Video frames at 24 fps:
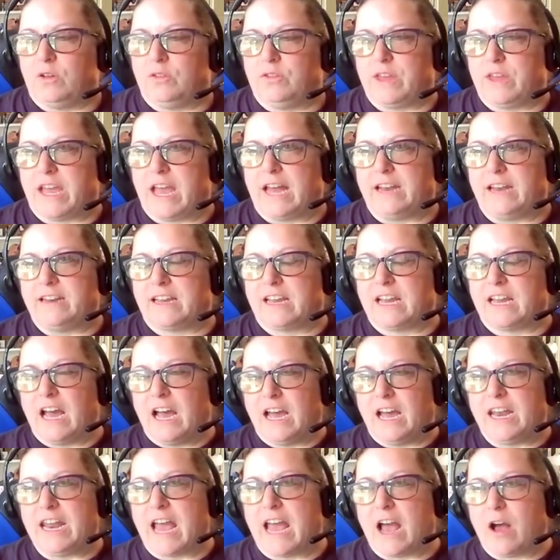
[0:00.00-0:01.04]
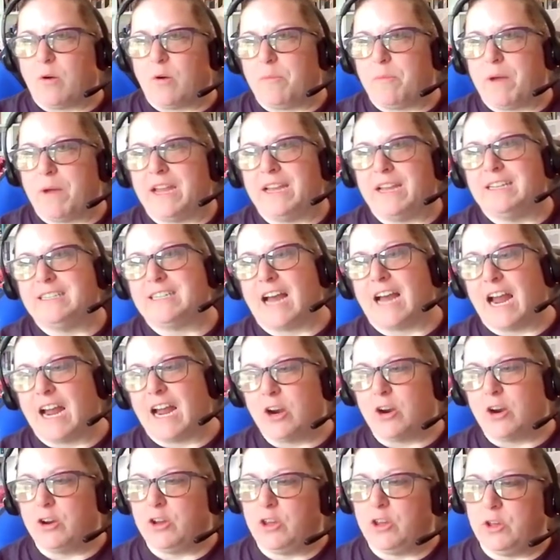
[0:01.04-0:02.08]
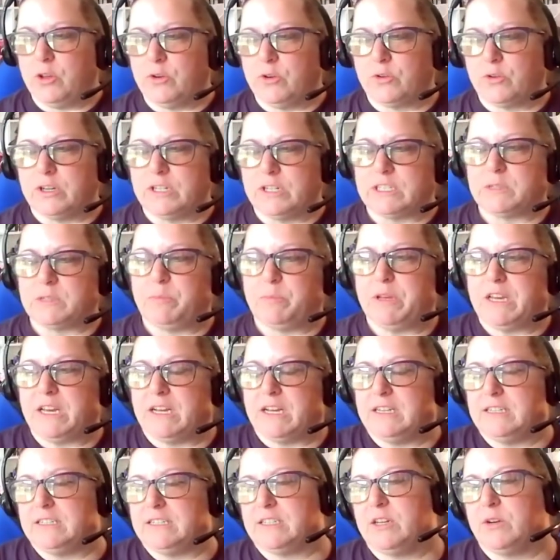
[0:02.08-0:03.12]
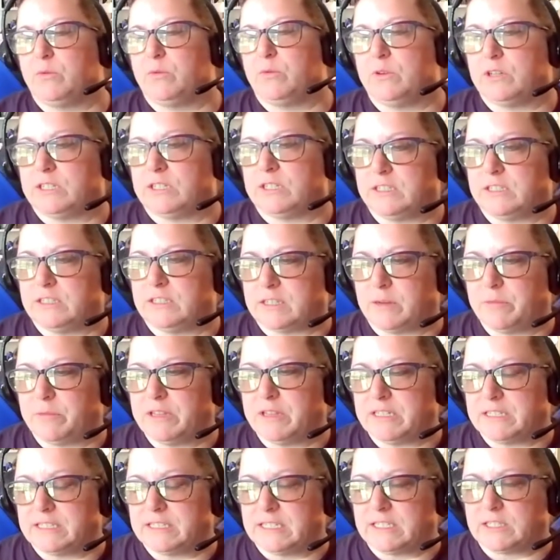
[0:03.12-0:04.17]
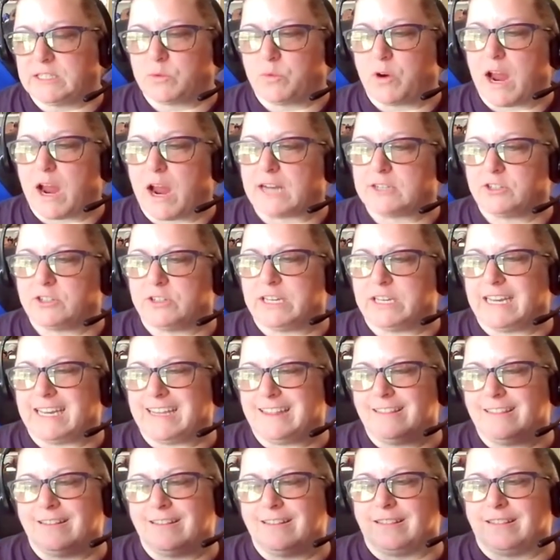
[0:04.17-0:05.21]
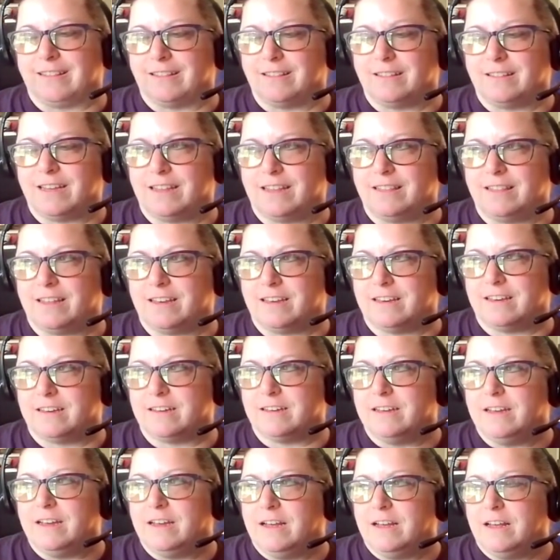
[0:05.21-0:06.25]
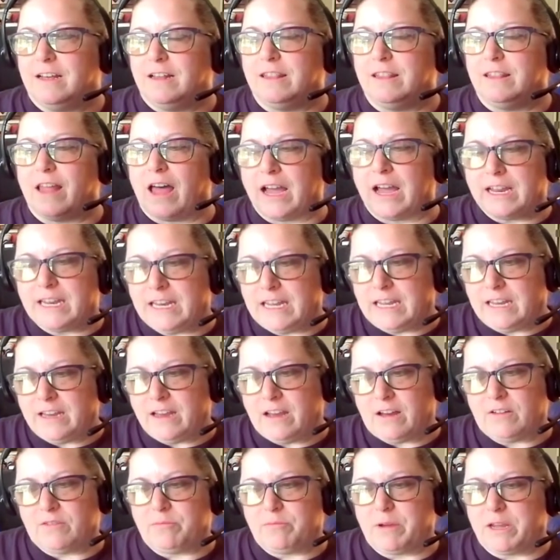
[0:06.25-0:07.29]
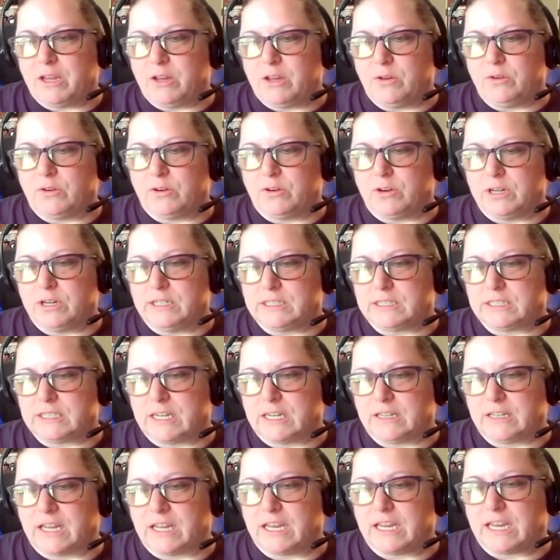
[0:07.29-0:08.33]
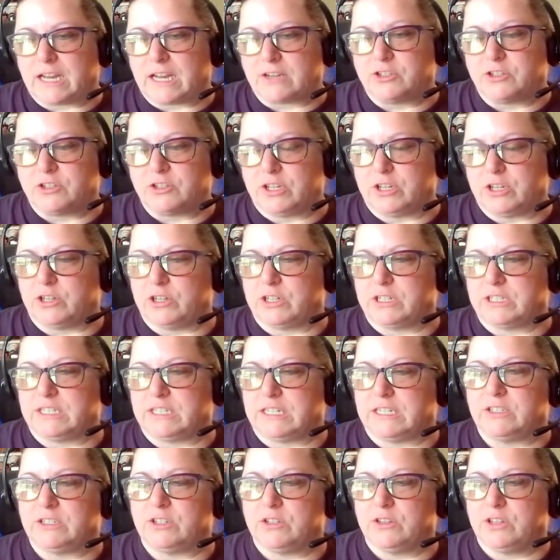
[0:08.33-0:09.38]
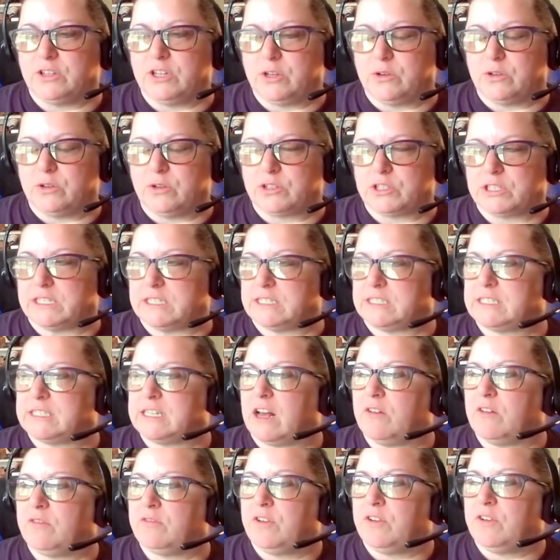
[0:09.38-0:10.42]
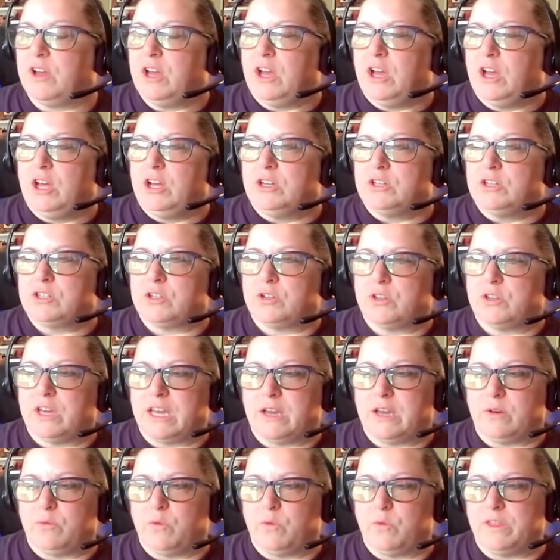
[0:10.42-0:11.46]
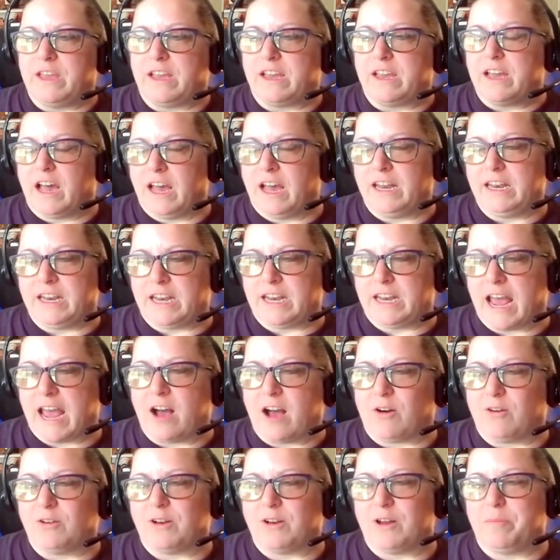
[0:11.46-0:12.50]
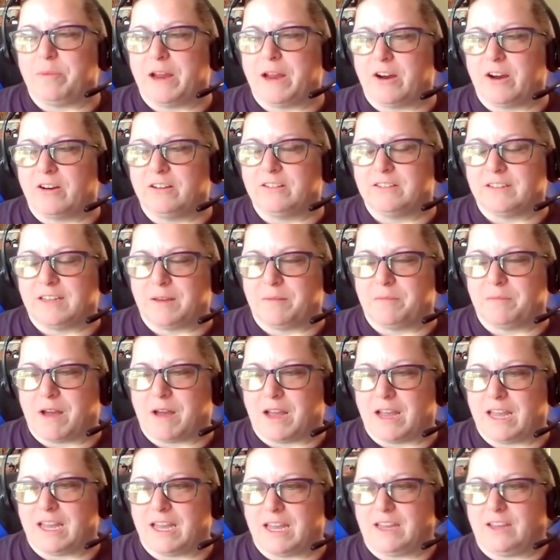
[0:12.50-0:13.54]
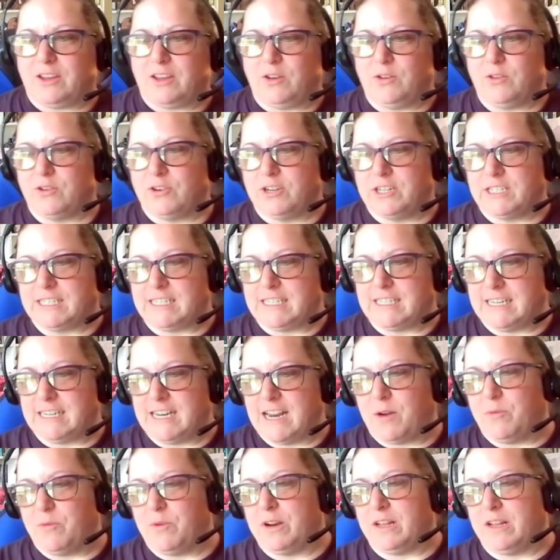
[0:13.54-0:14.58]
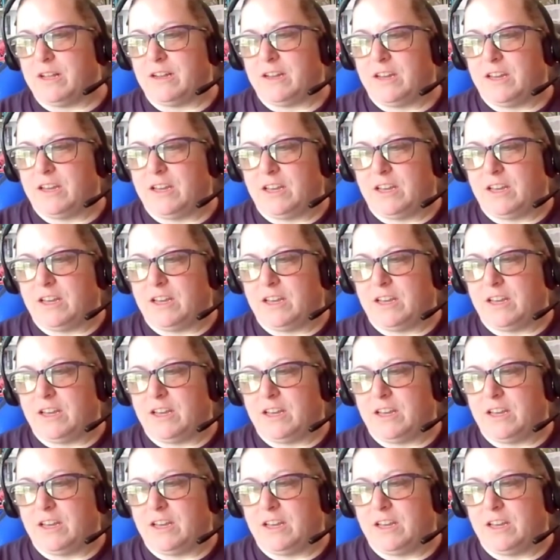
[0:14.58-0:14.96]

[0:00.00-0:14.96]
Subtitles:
They had to cut out my entire uterus because there were some of the cysts were actually in the lining of my uterus and like actually hooked into the uterus itself. So when they cut it out, apparently my uterus did not want to